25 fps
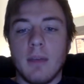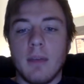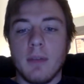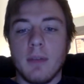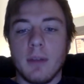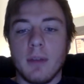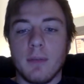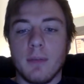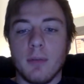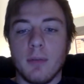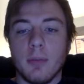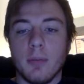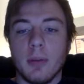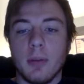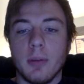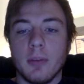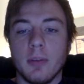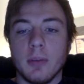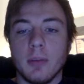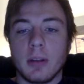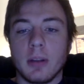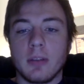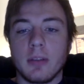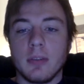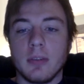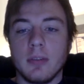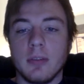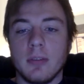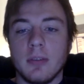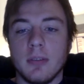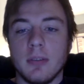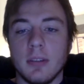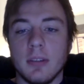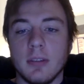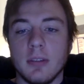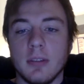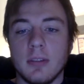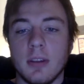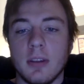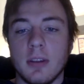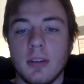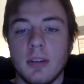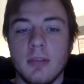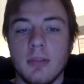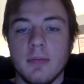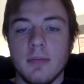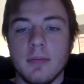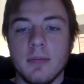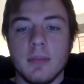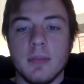like four pitch mixes, and so
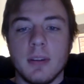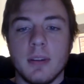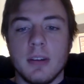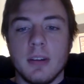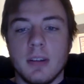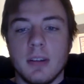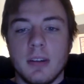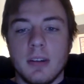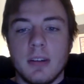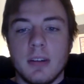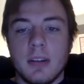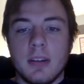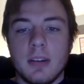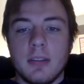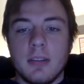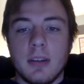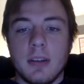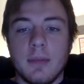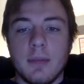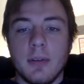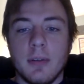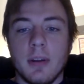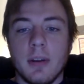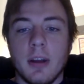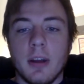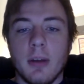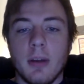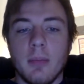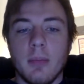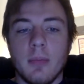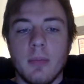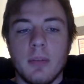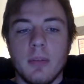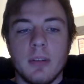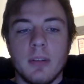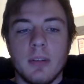definitely can help.